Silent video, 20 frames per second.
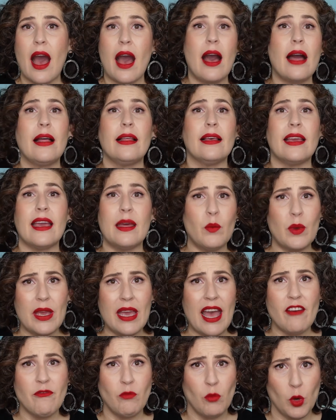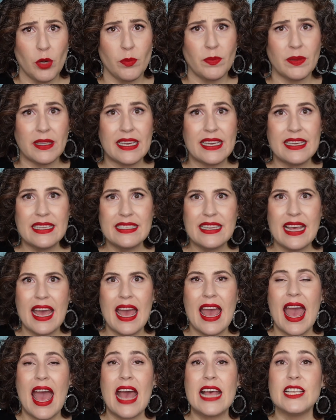Uh, can we have more, please?
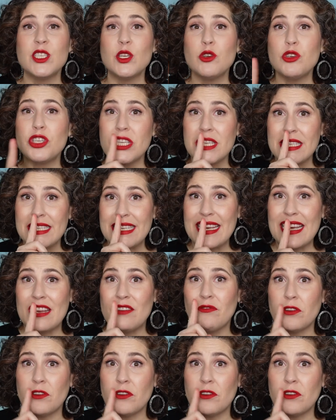And so she did.